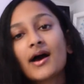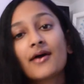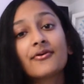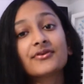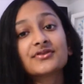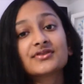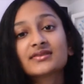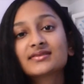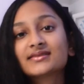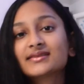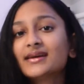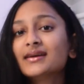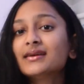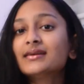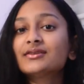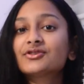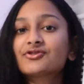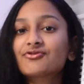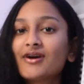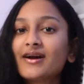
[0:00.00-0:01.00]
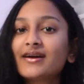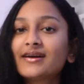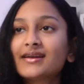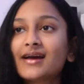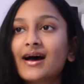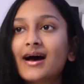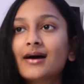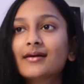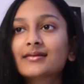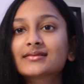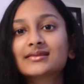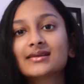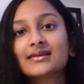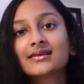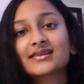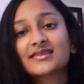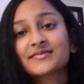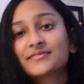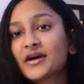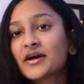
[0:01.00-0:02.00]
I would just say try it out and
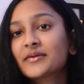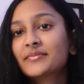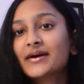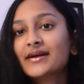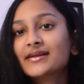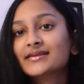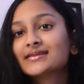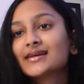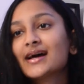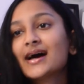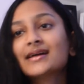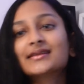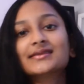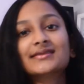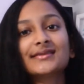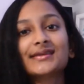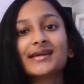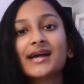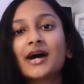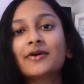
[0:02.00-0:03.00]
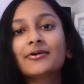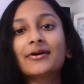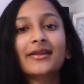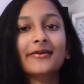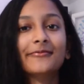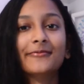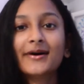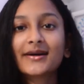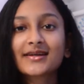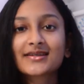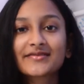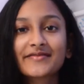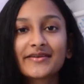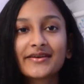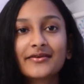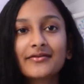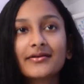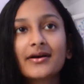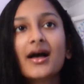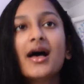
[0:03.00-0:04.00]
experiment and see how well it works for
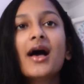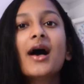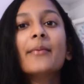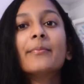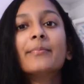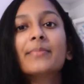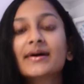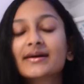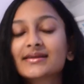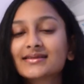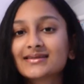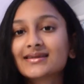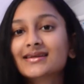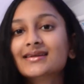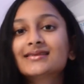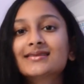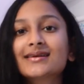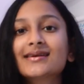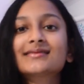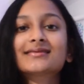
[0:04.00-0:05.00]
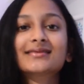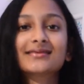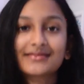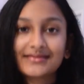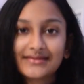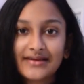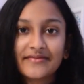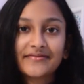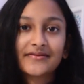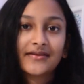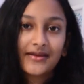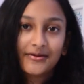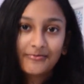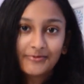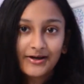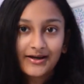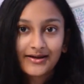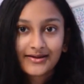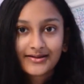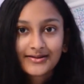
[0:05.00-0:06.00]
you, but it does definitely
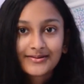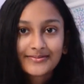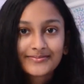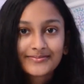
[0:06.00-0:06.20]
work.